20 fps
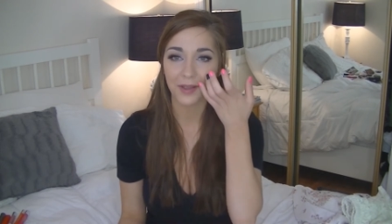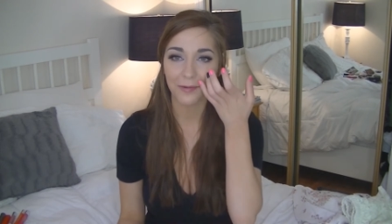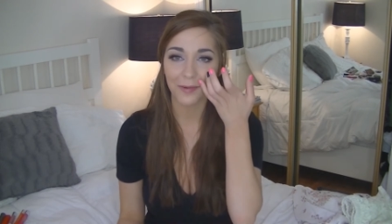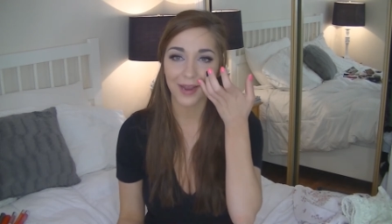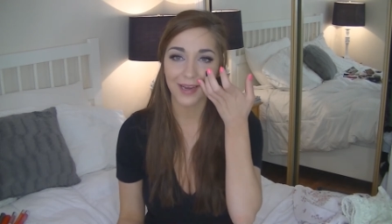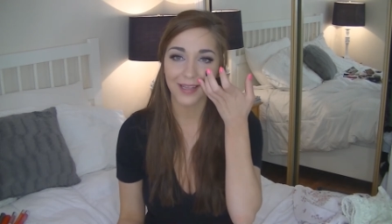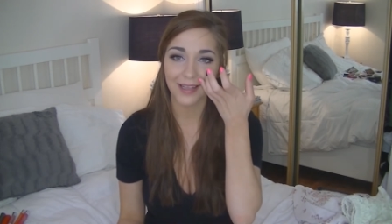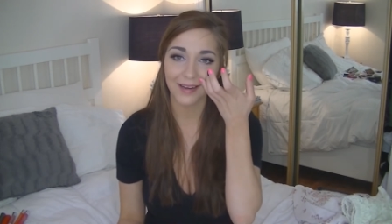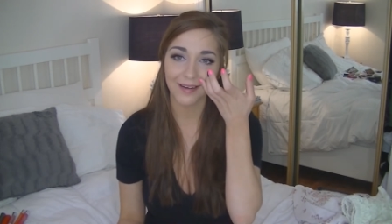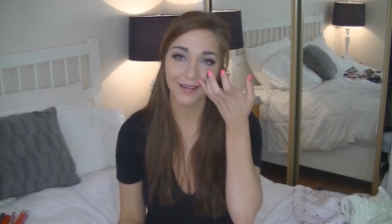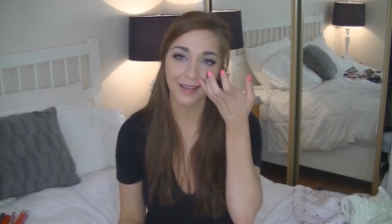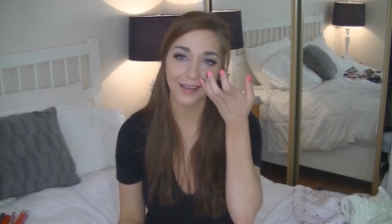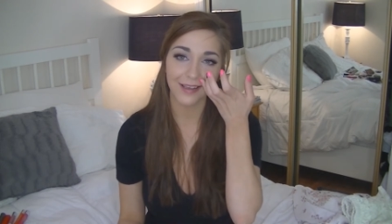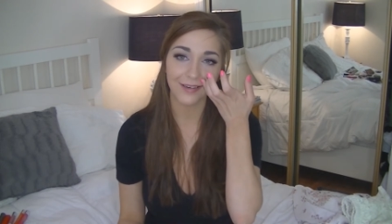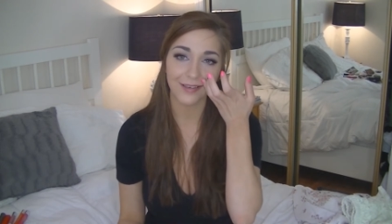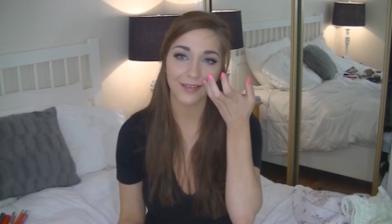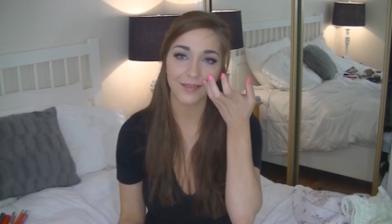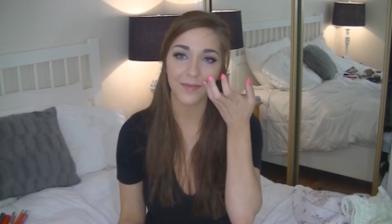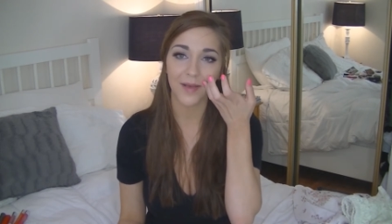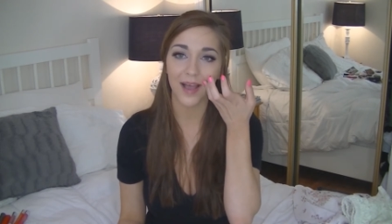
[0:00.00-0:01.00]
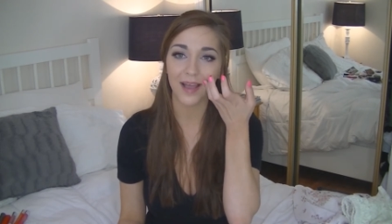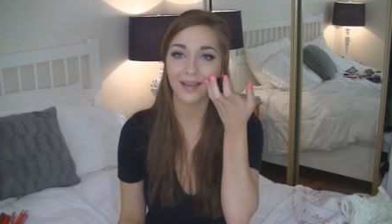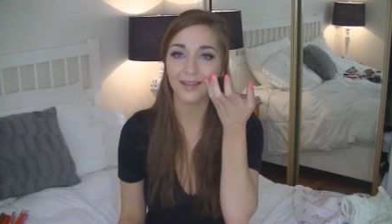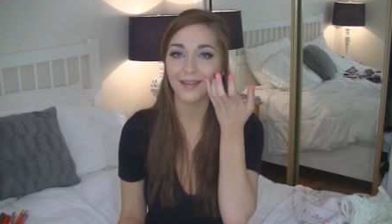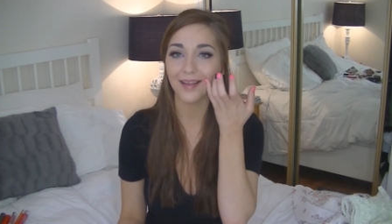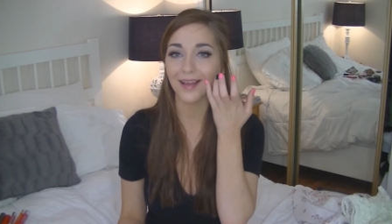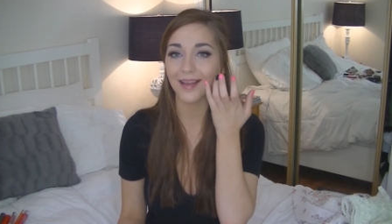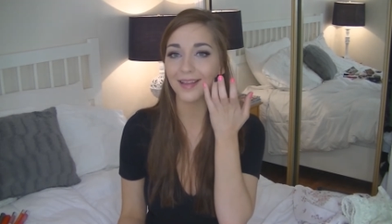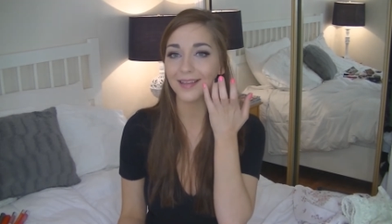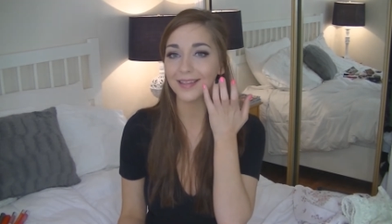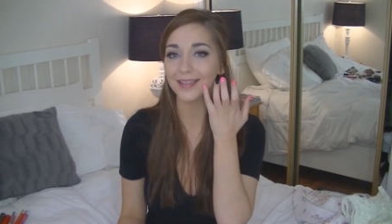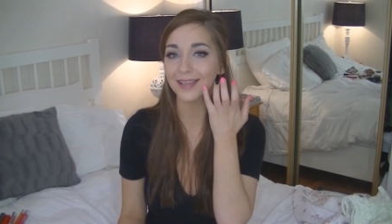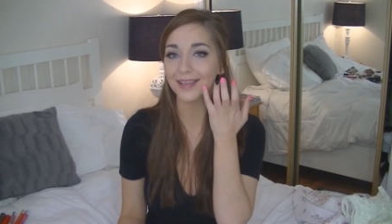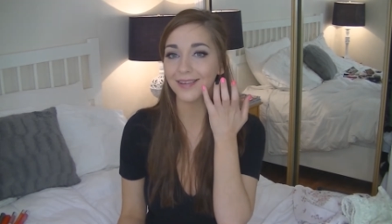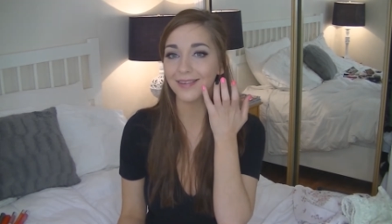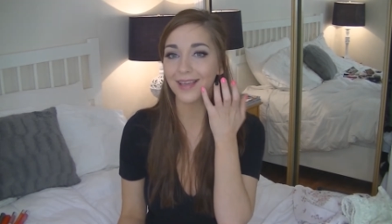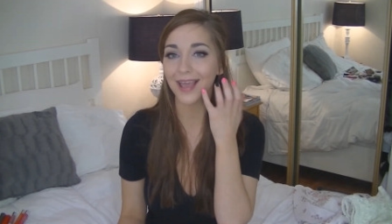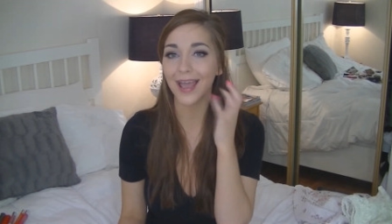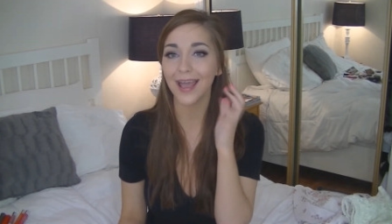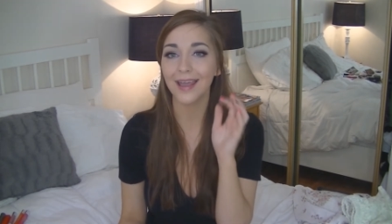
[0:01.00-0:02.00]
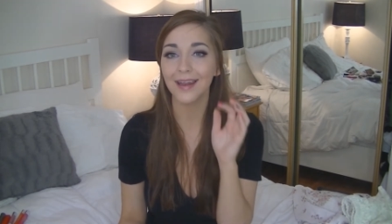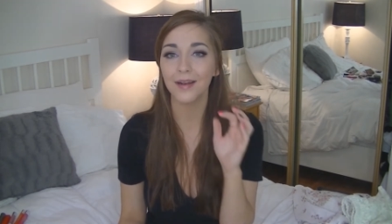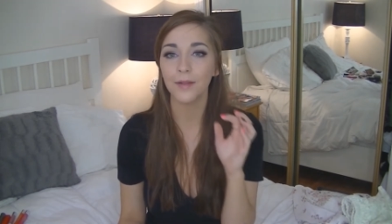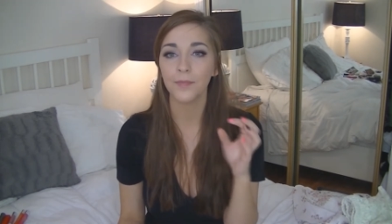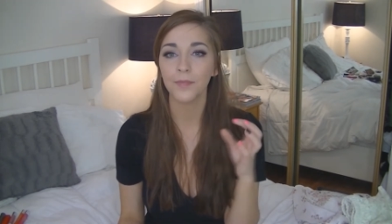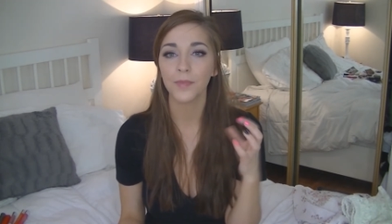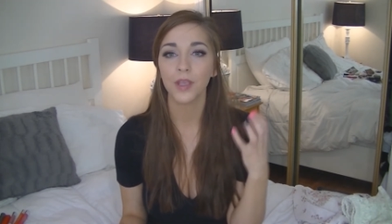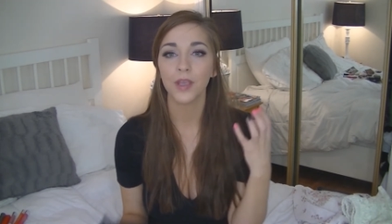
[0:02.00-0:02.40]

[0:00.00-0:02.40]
right here, your smile lines that you get,